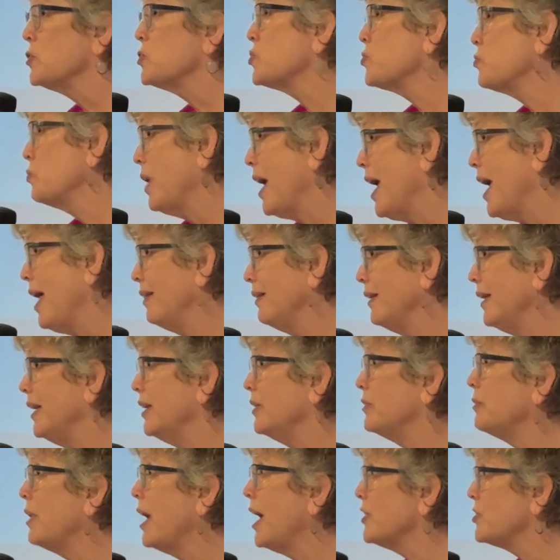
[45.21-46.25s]
first rally
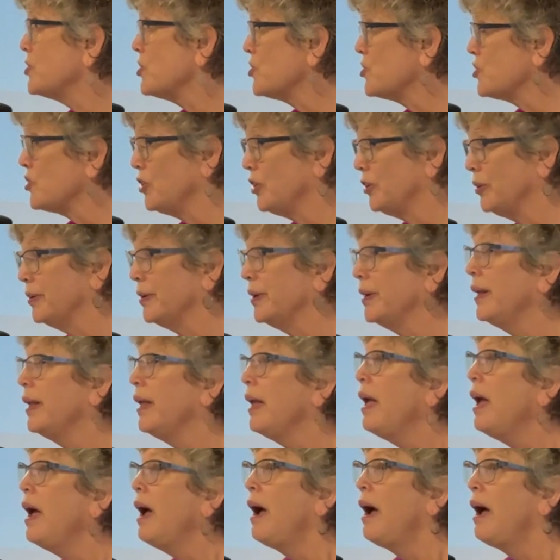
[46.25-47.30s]
in Rochester,
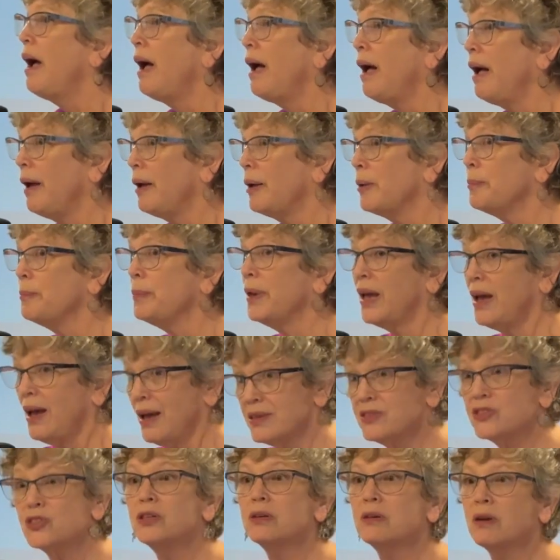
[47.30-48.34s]

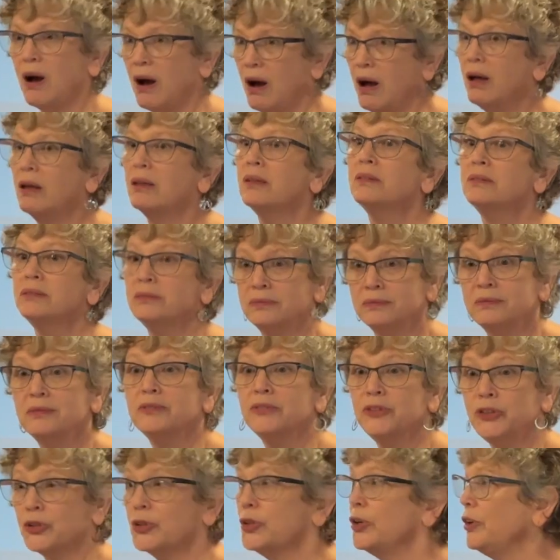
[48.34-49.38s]
because you call
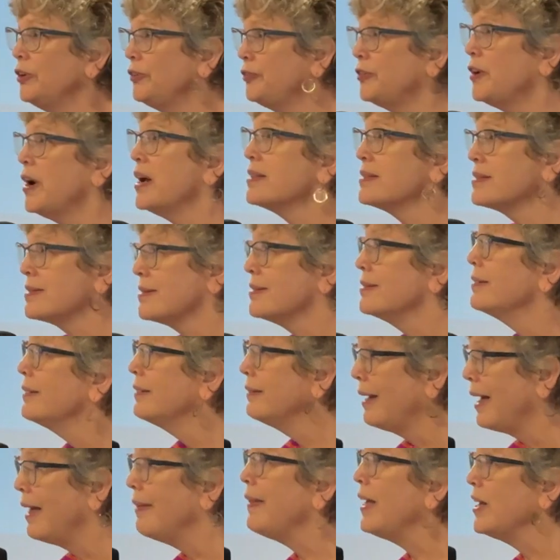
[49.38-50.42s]
your girlfriends,
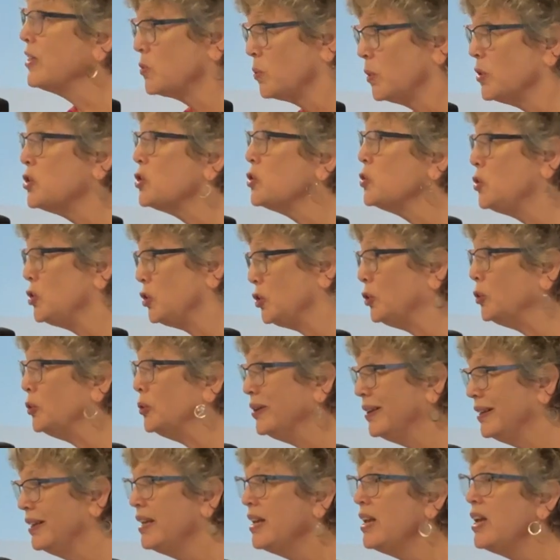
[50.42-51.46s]
and that's what you do.
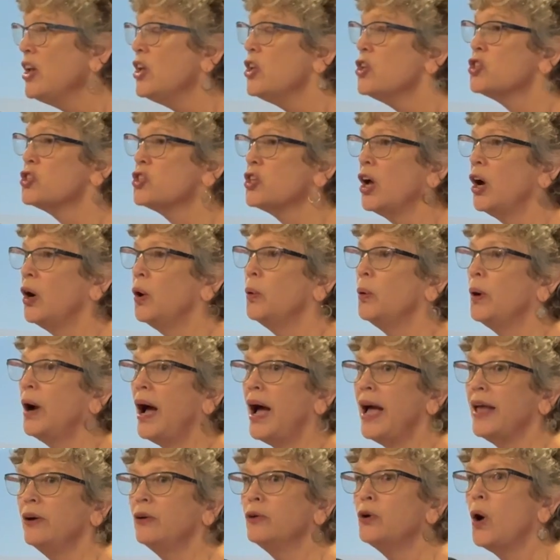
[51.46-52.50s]
So
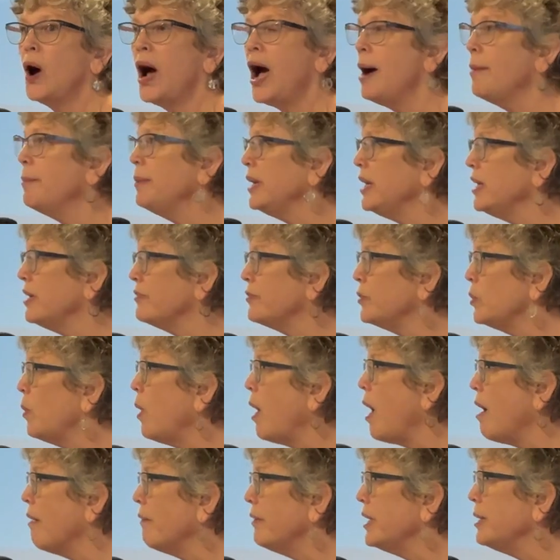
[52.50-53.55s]
I don't know how many of
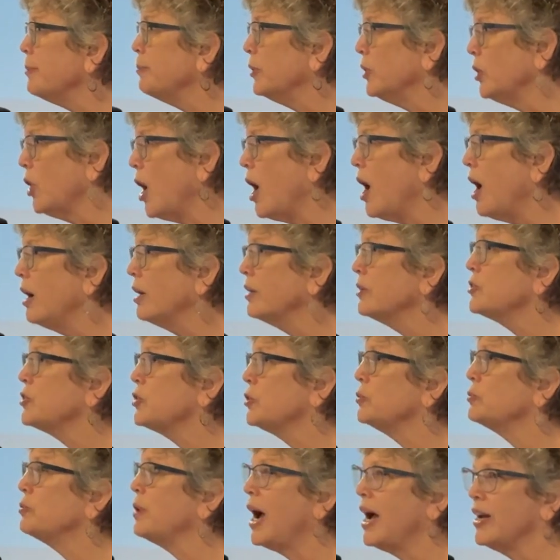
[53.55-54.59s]
you already belong
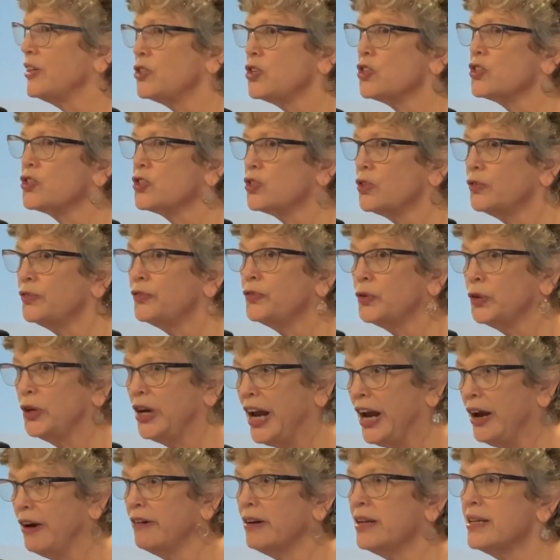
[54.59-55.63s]
to Rochester for
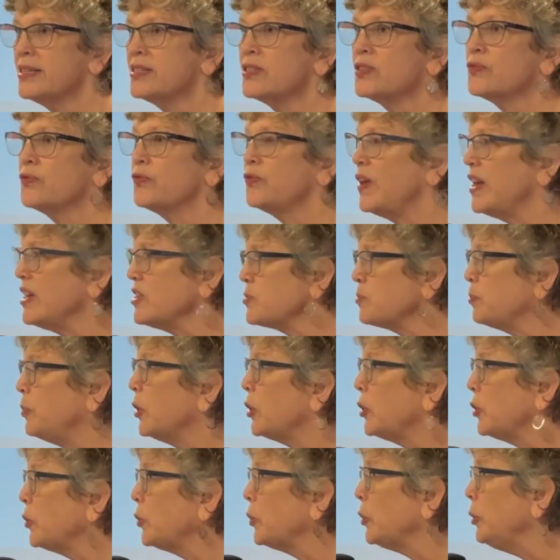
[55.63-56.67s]
Harris
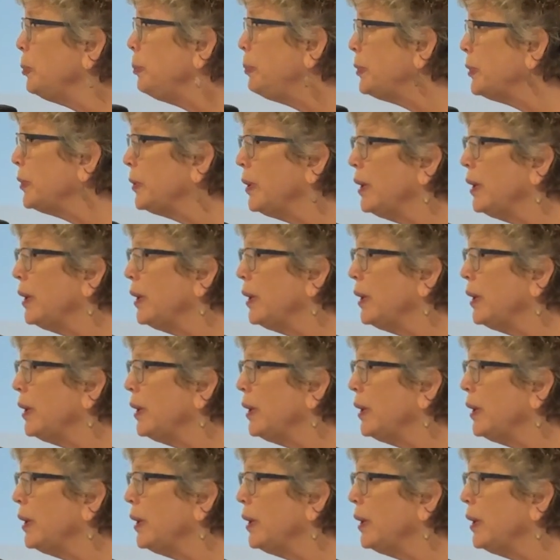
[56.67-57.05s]
Facebook group,